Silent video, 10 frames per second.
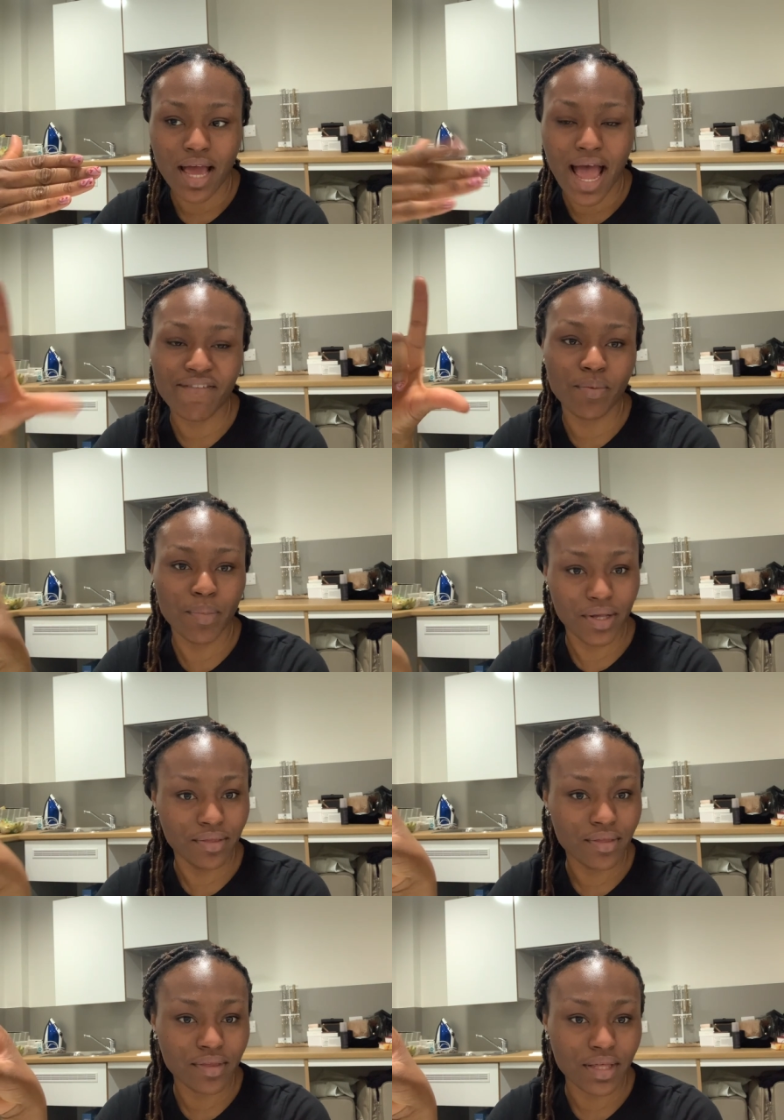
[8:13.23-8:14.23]
I have a
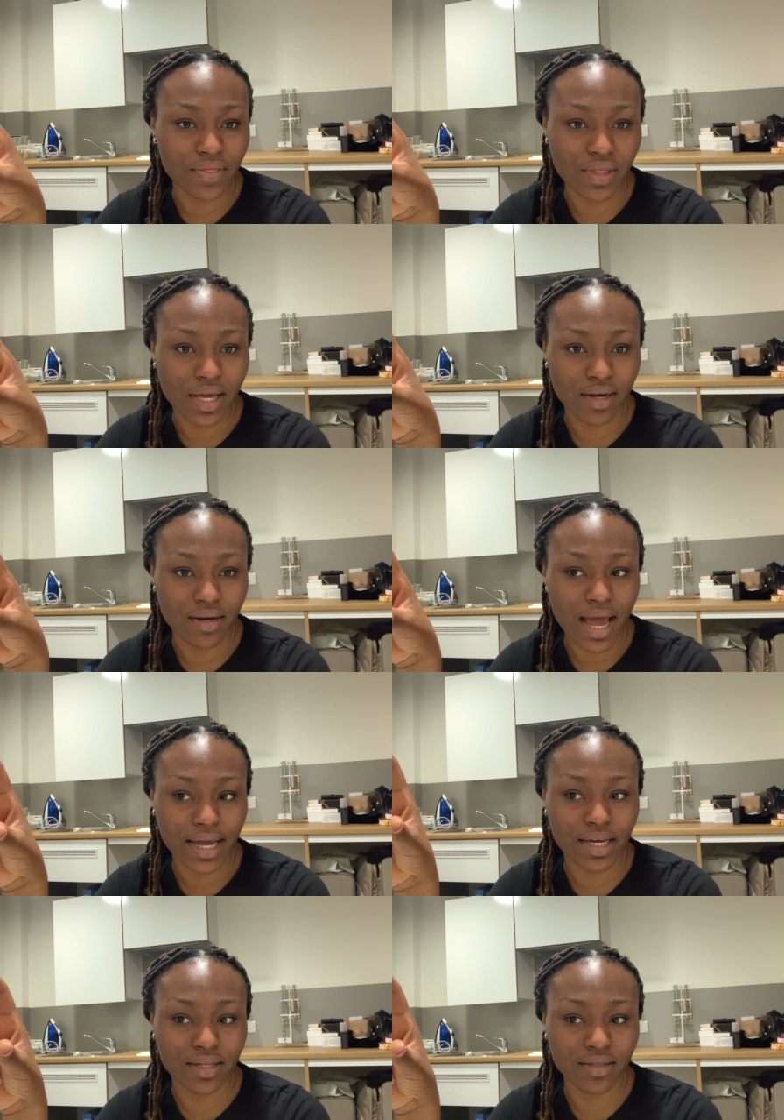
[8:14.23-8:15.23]
month and then I
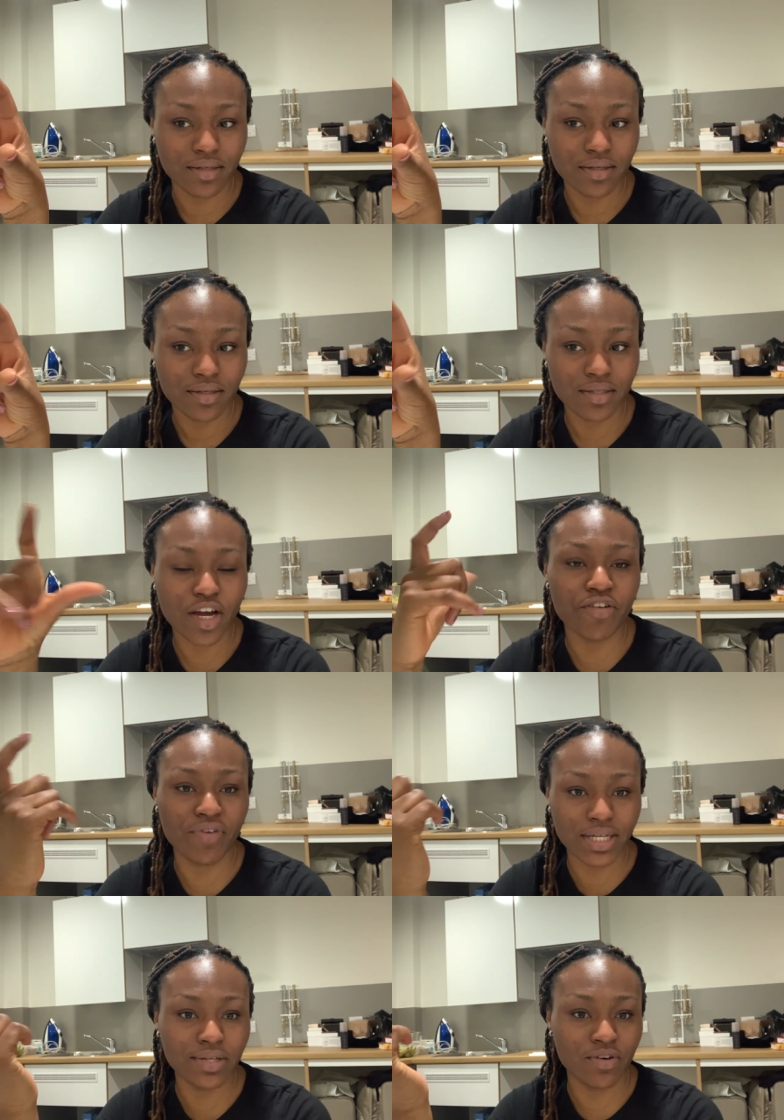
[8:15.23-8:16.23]
can start
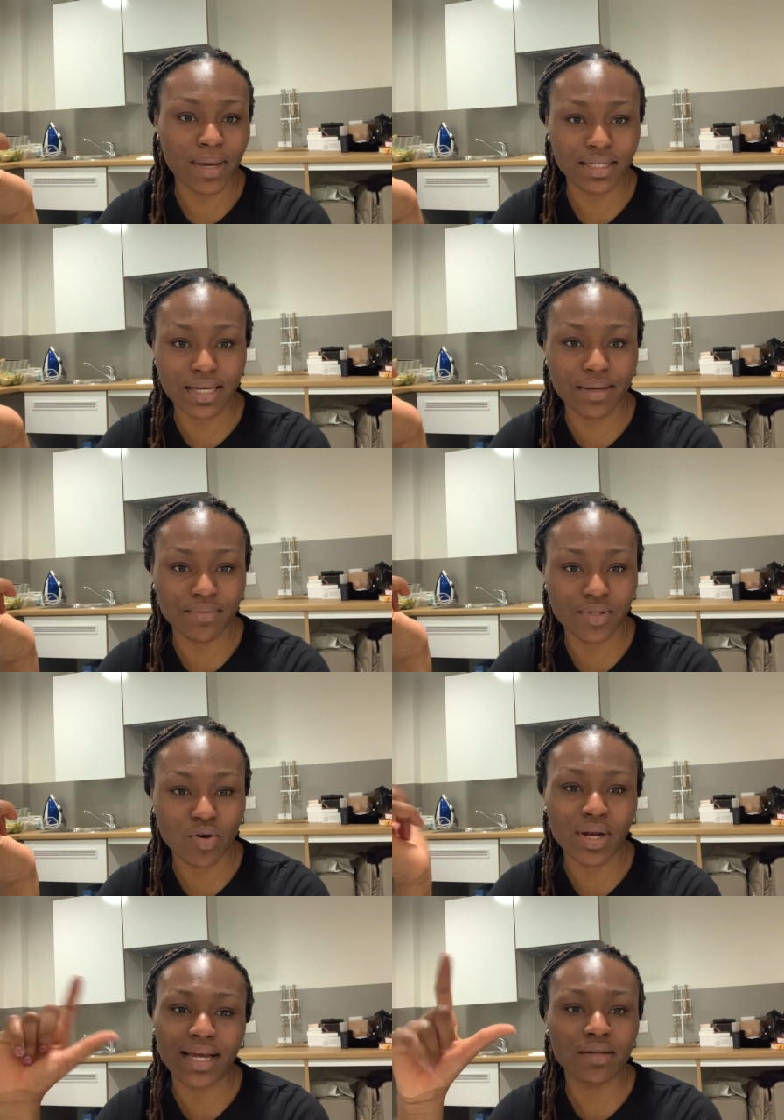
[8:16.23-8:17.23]
revising for my exams or
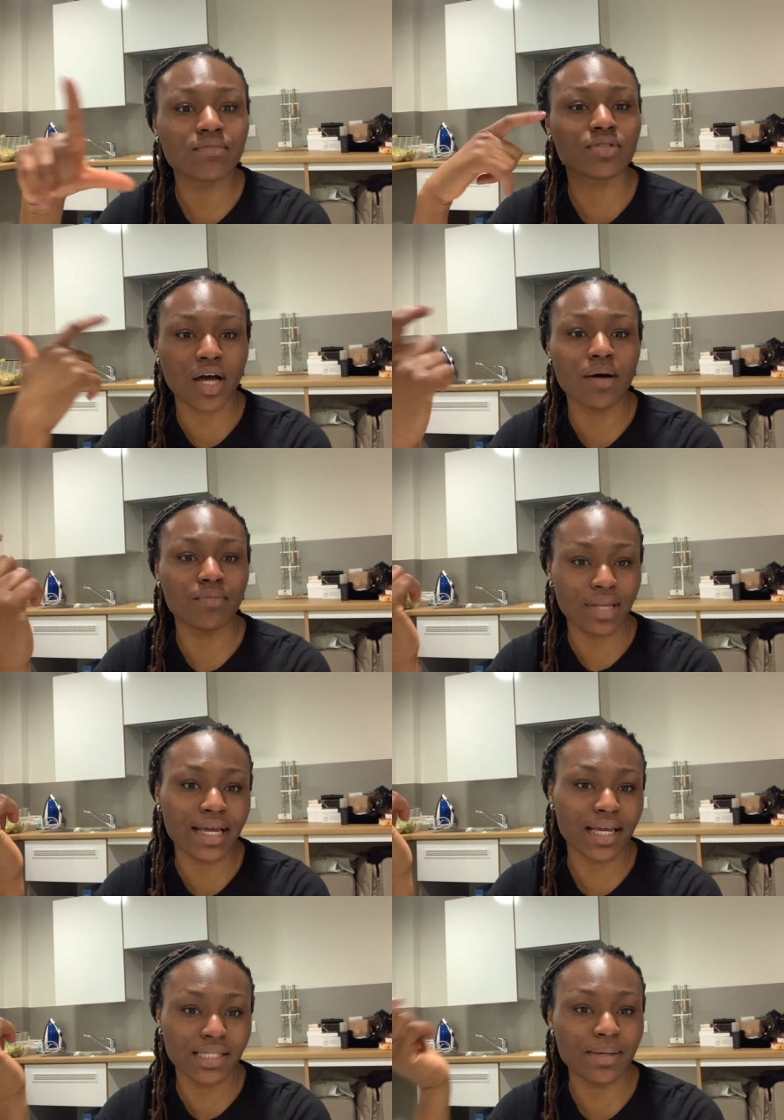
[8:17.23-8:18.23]
like start like
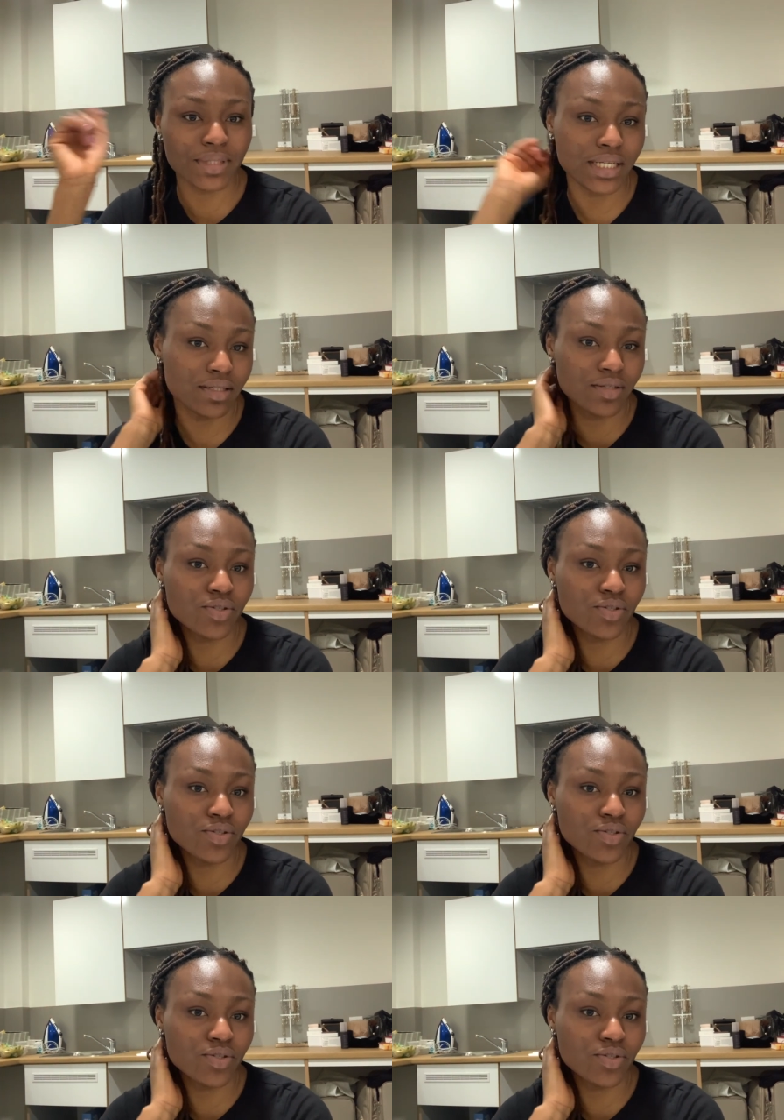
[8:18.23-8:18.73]
exam season.